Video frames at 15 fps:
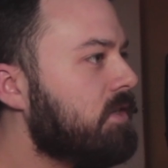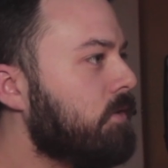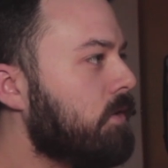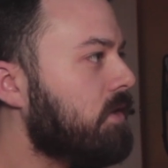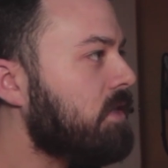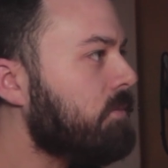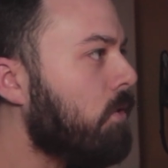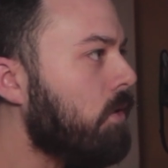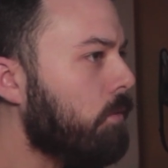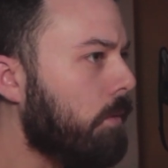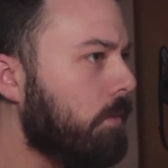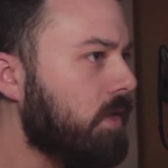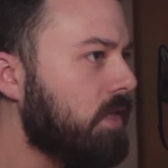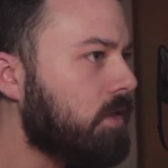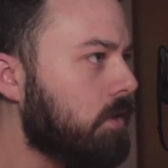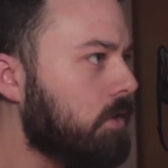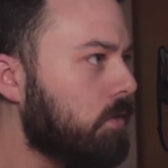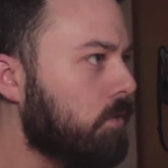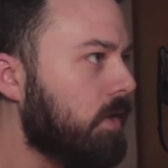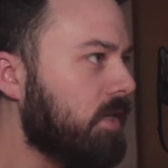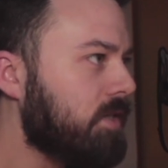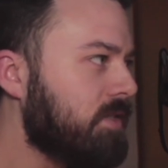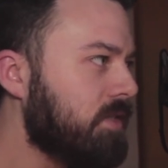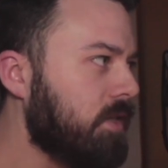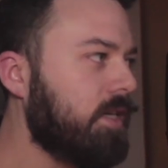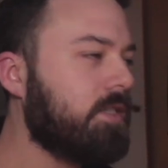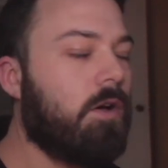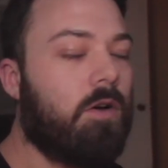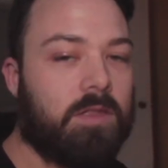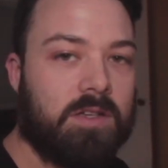So at this point what we need to do is
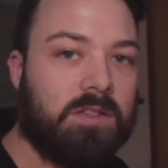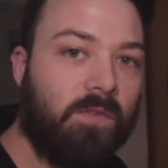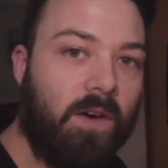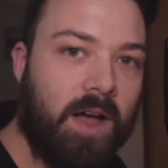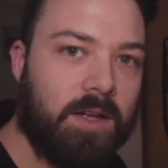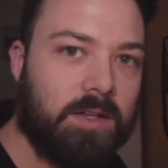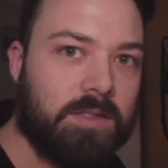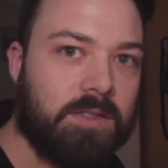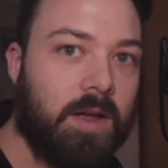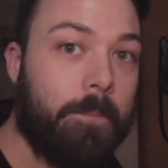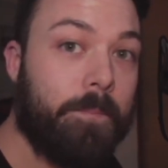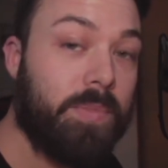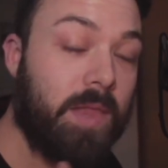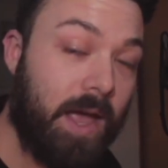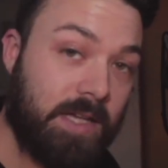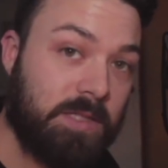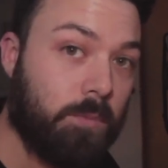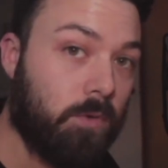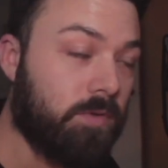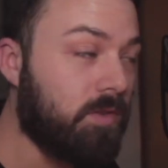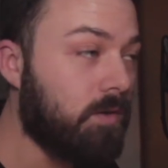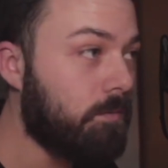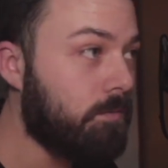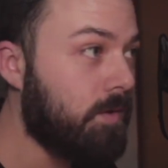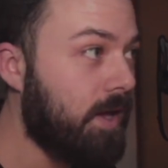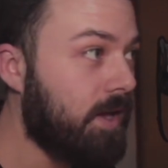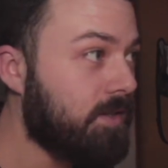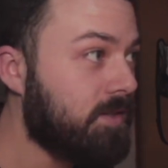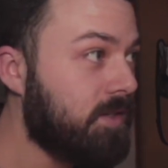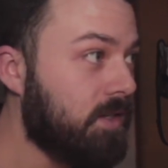select all these files, export them
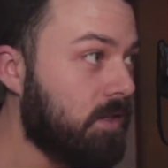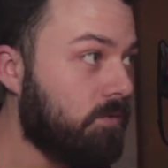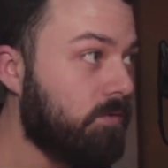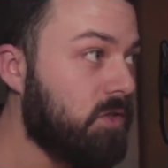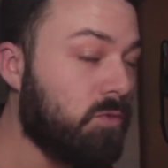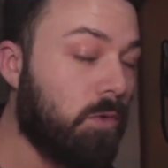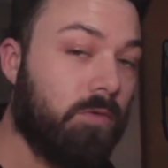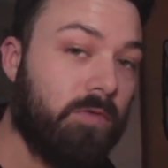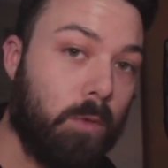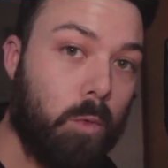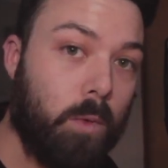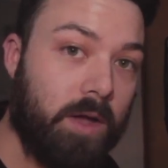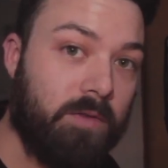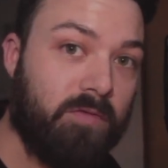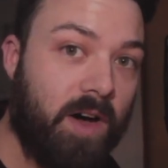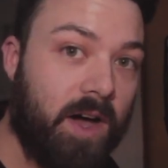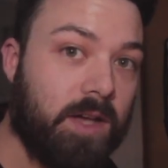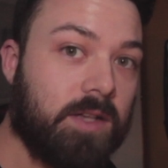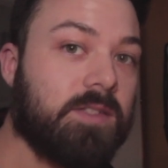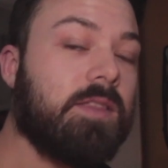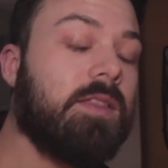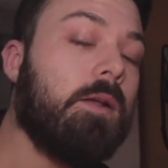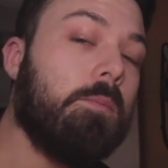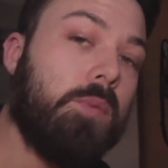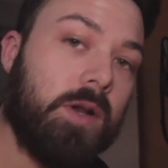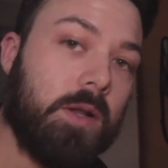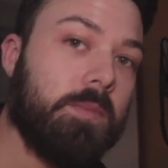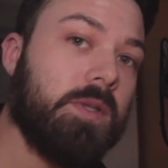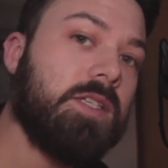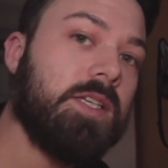as individual WAV files, and then put
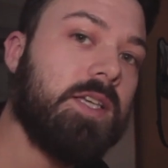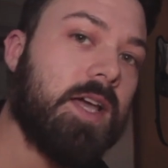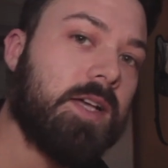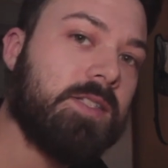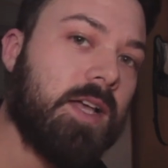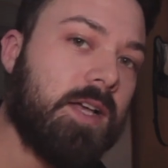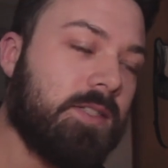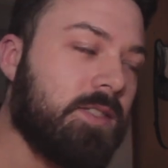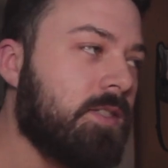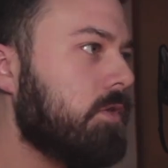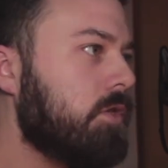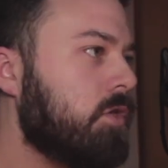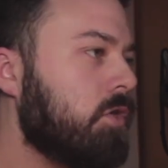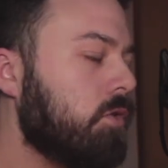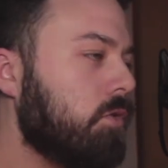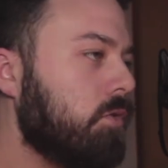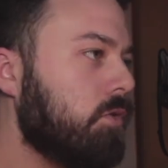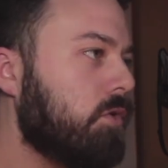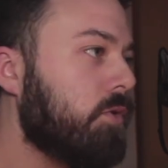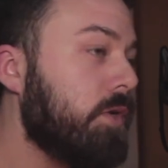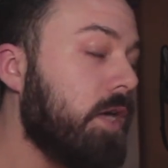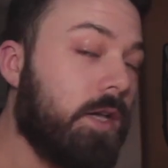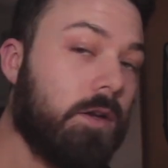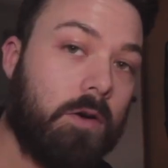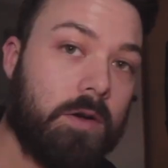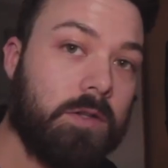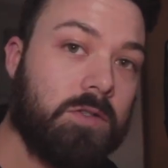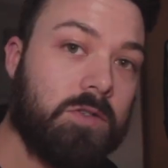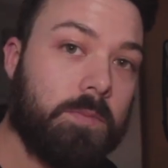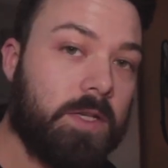them into EXS to create our
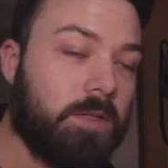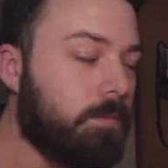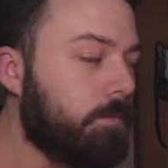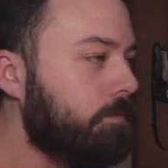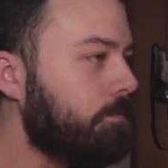instrument.